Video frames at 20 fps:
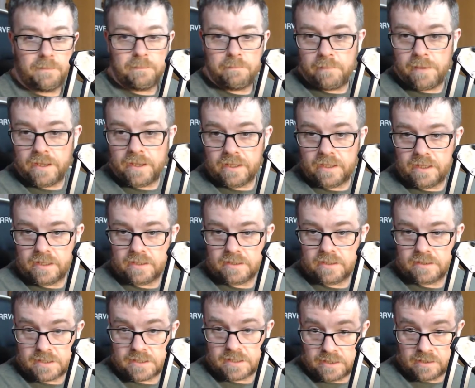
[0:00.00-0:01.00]
Menking
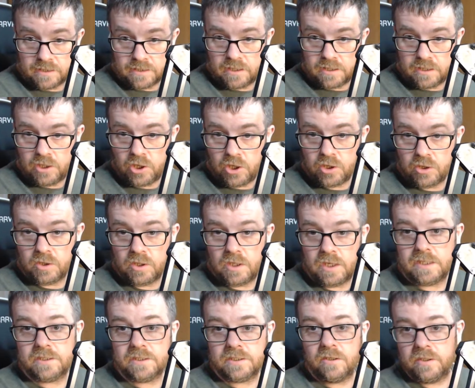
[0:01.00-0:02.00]
Tiger at long
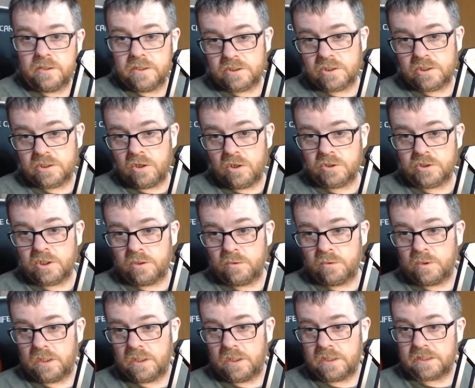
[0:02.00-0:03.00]
last got its gloss coat
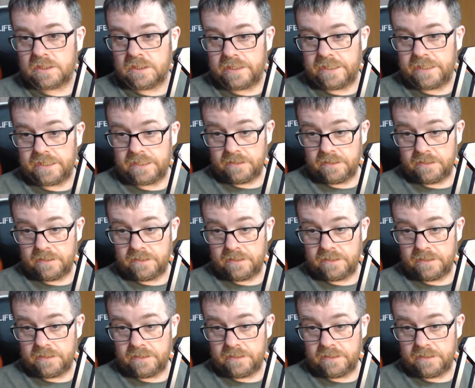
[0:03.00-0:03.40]
yesterday,